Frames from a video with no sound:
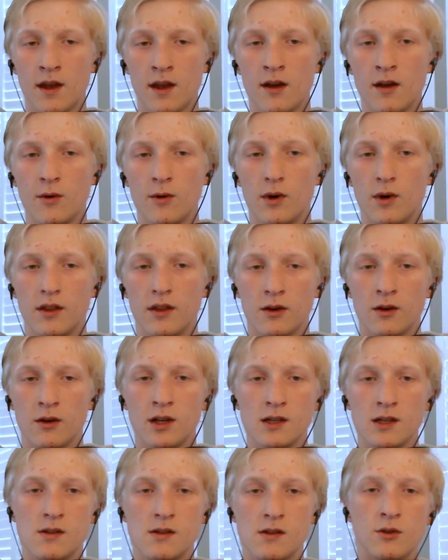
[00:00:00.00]
When the grid
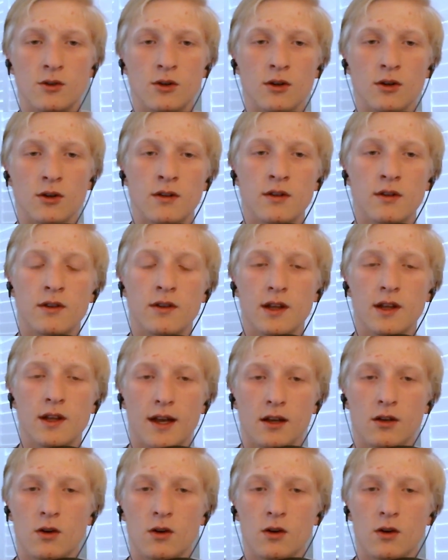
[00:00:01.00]
is neutral, the
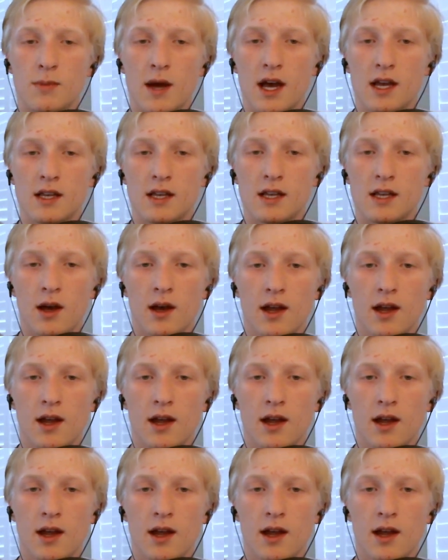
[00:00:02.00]
electrons pass by